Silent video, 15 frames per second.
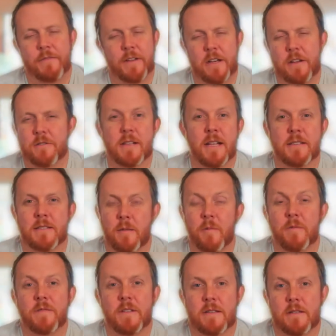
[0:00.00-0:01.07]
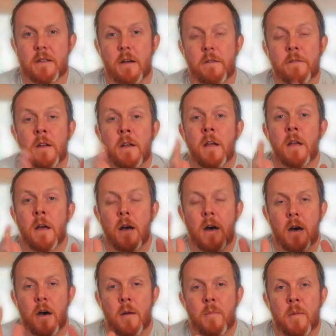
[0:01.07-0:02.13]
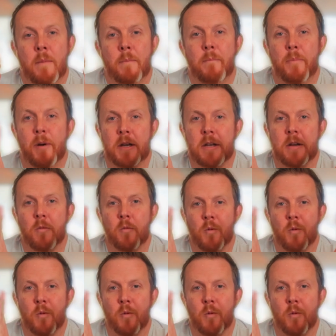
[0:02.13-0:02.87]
videos on some of this stuff. But